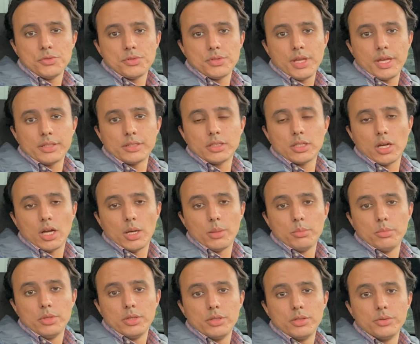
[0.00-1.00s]
that
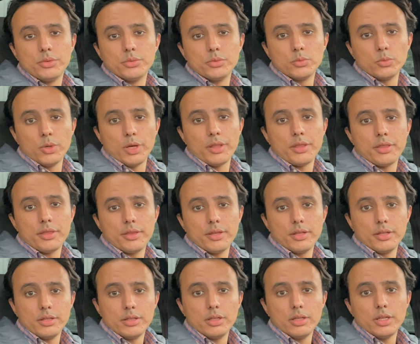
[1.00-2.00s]
come with
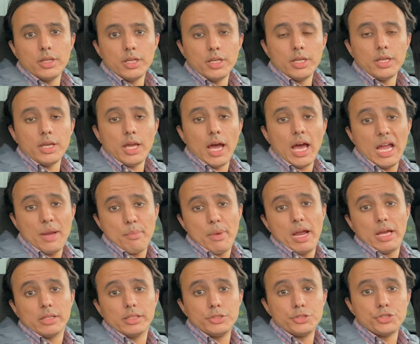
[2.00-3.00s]
a high
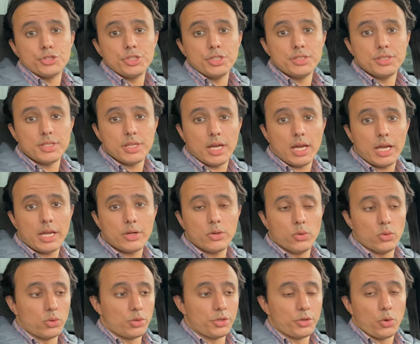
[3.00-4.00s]
mileage GTI
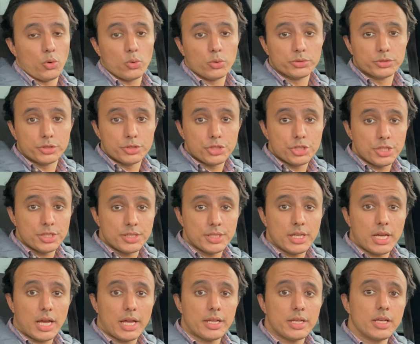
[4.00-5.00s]
or an older
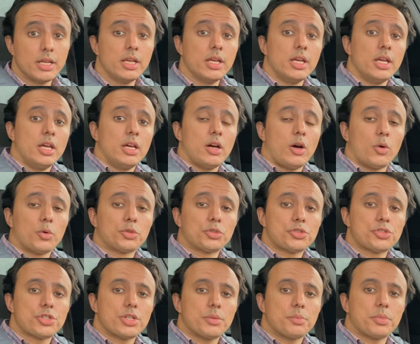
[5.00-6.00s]
GTI
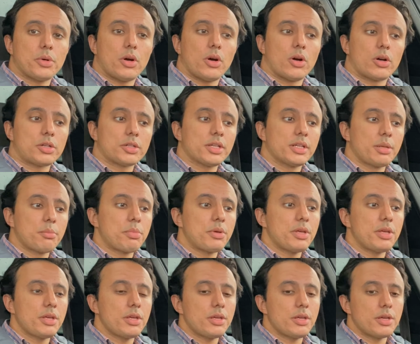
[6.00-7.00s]
ownership are going to
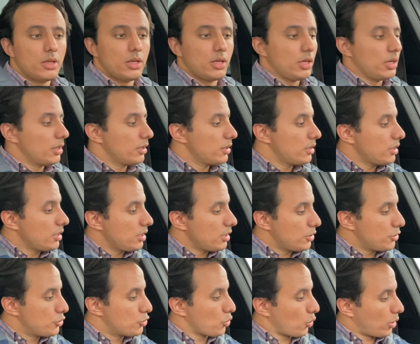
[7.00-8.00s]
be the door